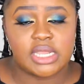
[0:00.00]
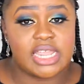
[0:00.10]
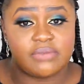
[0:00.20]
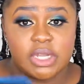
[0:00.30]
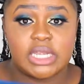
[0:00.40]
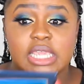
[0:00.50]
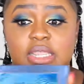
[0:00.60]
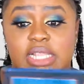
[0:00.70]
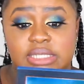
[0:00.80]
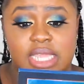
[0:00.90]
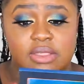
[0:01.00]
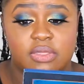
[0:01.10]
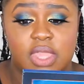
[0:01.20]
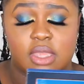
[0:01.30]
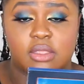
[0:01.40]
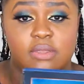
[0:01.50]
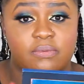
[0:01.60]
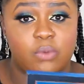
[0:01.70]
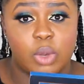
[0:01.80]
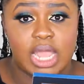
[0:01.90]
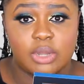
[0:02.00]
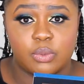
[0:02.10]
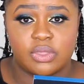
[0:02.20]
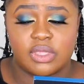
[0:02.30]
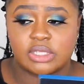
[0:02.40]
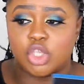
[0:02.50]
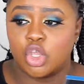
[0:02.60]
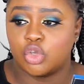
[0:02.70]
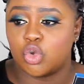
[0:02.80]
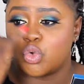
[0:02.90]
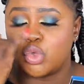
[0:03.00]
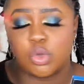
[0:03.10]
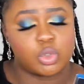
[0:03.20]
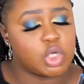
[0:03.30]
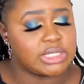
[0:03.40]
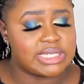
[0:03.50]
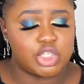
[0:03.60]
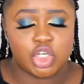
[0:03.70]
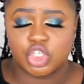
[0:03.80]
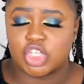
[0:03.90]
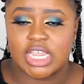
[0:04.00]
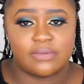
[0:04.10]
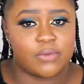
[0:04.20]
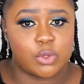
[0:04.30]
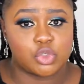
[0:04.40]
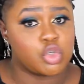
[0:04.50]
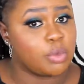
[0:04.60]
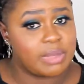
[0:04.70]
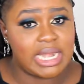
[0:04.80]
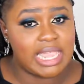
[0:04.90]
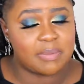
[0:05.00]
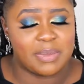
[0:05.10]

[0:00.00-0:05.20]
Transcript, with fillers: definitely that's the other thing the fallout with this do your transition shade first don't be like